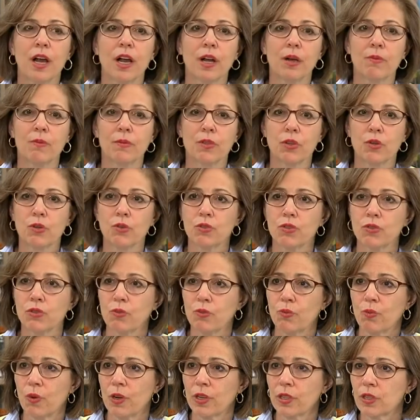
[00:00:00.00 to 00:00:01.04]
Um, those
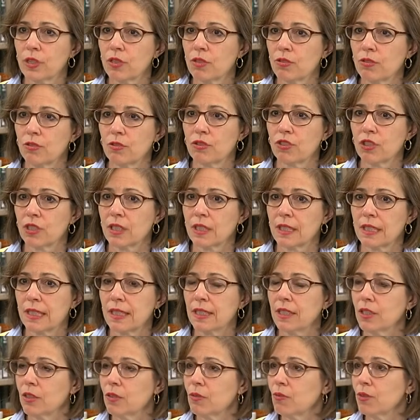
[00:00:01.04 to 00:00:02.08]
who want to just
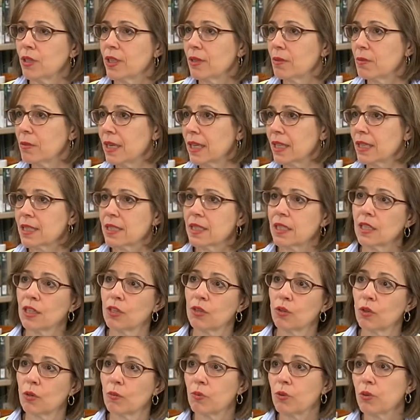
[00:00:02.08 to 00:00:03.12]
sit and read a
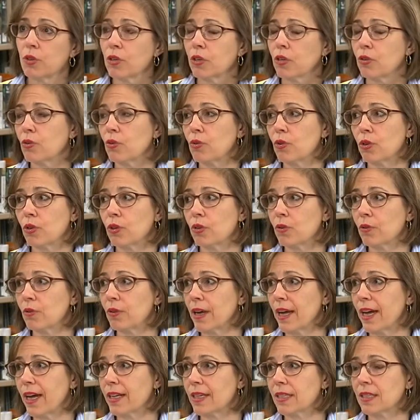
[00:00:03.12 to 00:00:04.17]
magazine or a book
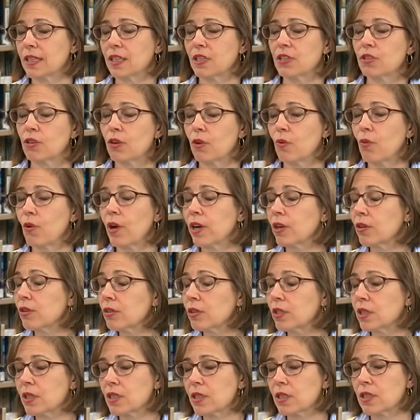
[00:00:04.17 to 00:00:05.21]
or actually access our
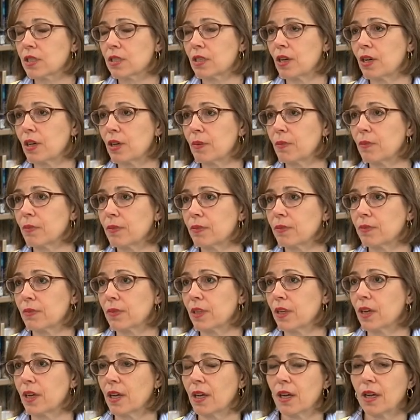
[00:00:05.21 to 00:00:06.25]
wireless um,
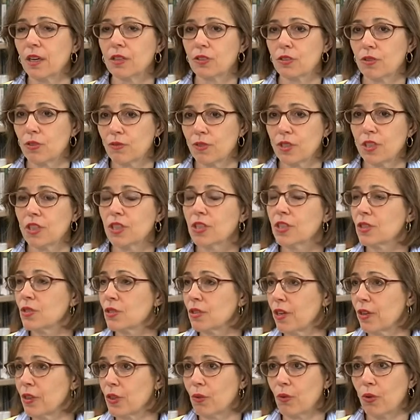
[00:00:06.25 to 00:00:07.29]
services
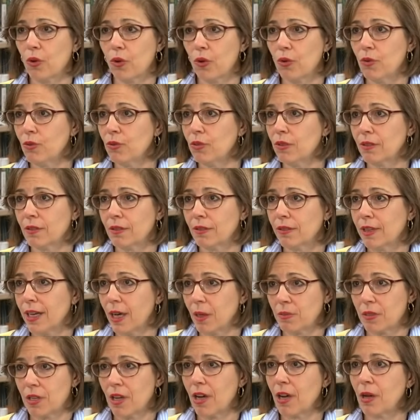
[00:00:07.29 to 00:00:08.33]
on their own
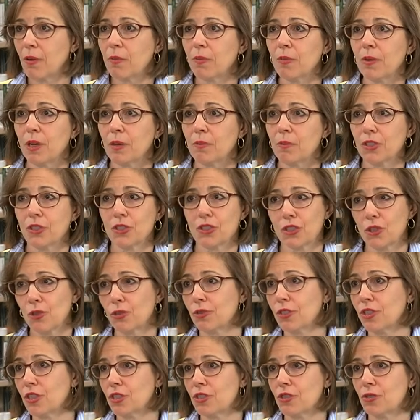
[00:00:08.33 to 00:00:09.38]
laptop um, can
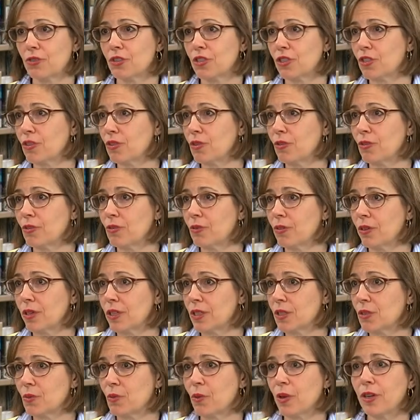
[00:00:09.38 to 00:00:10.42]
certainly do so
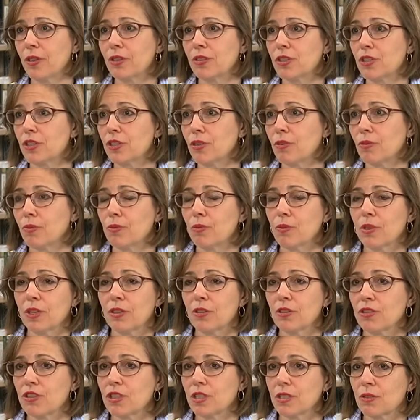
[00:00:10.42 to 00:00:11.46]
as well. So we
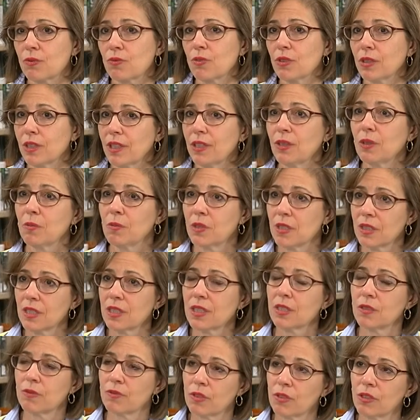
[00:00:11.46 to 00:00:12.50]
are just really in the
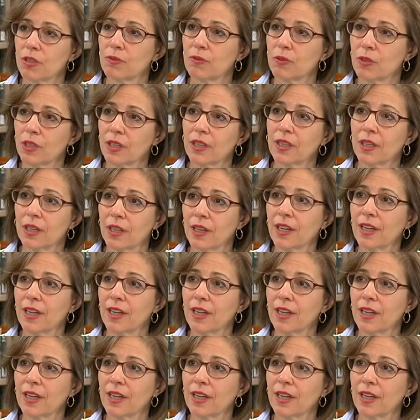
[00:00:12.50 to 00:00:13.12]
business of delivering